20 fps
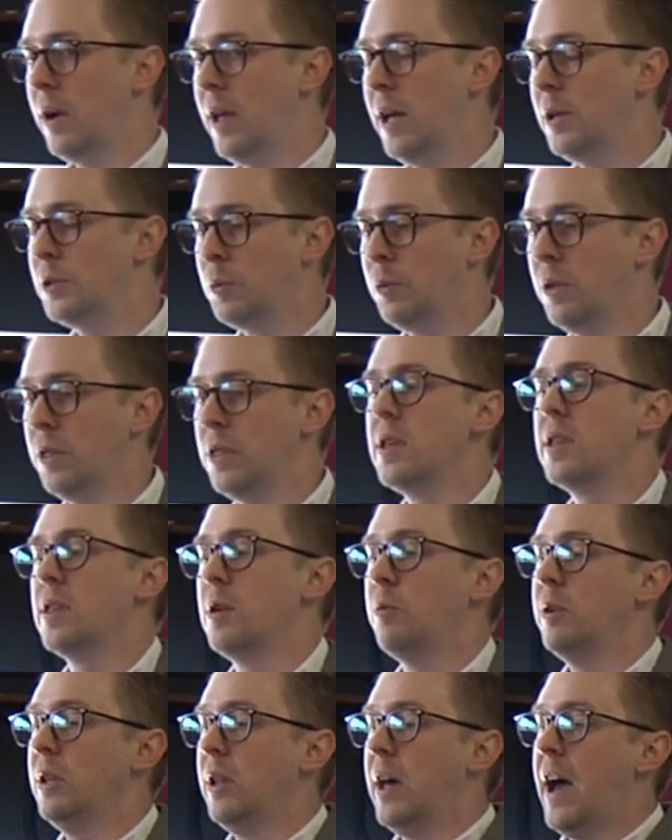That's one thing
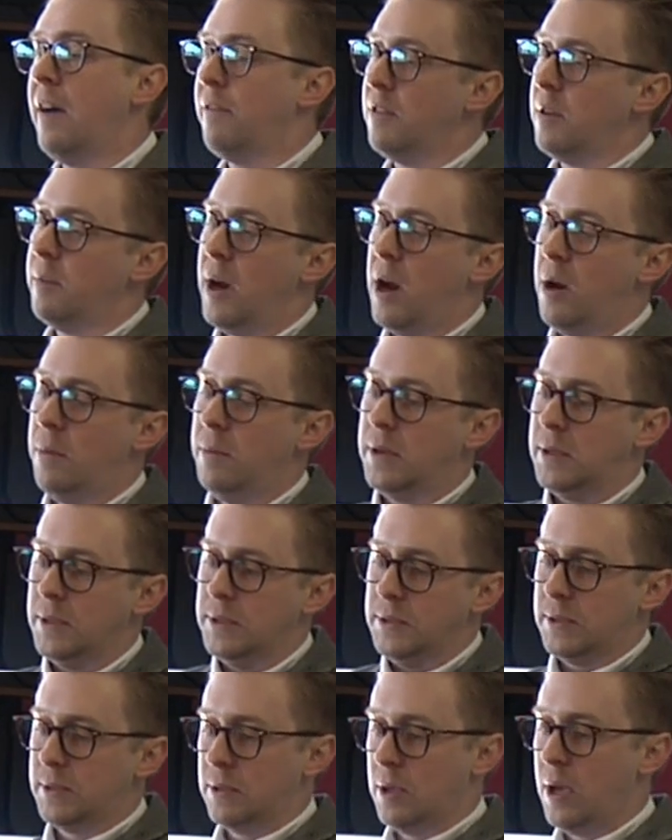that we laugh about,
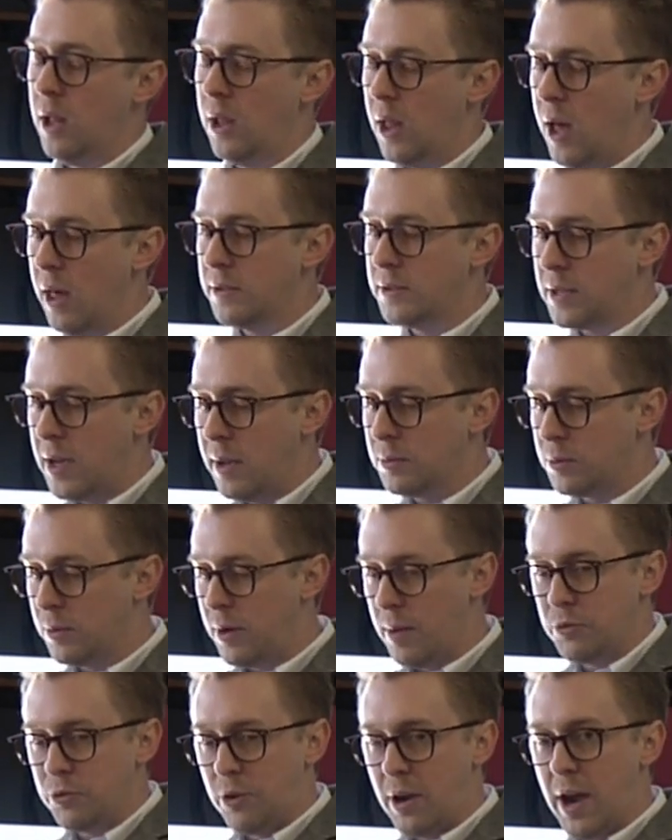because a lot of times when
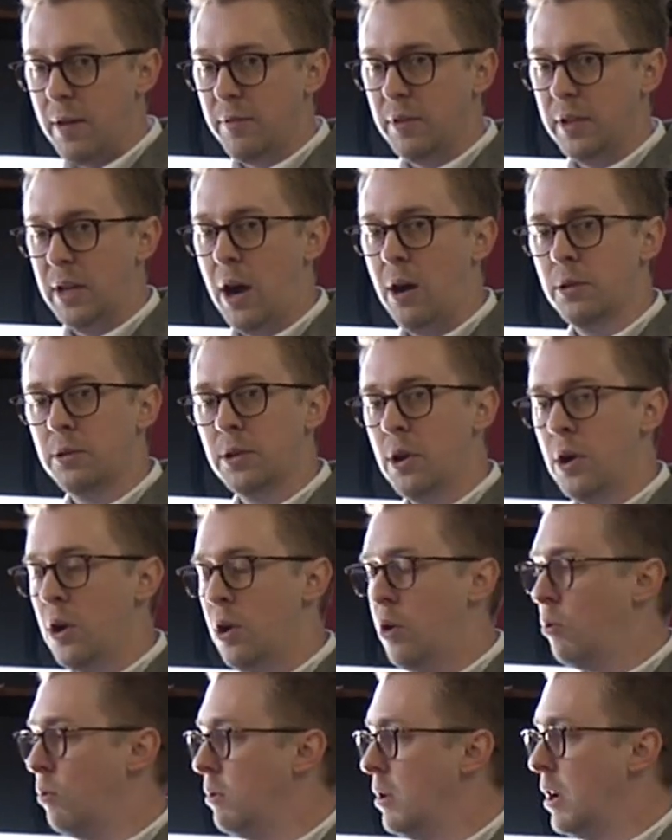I'm traveling, I'll
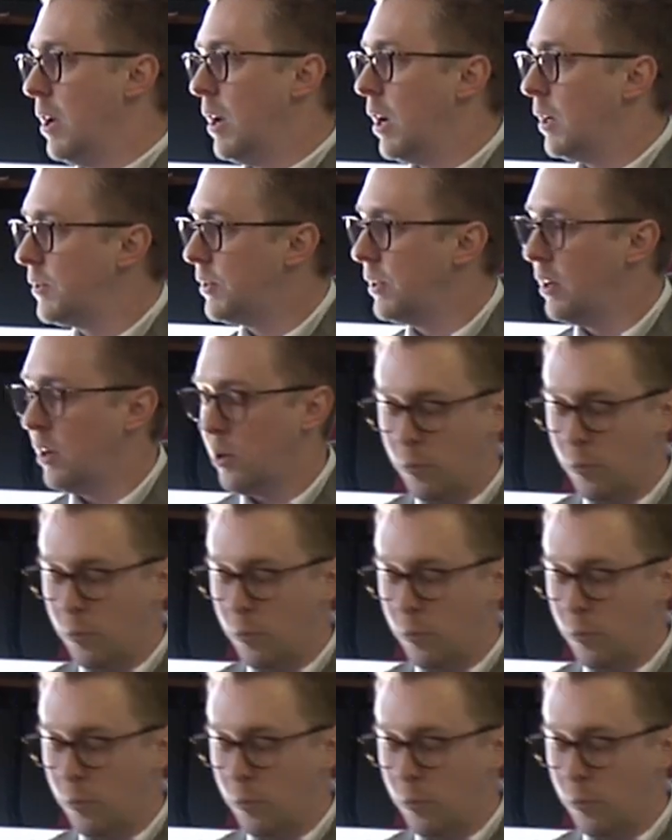go sit at a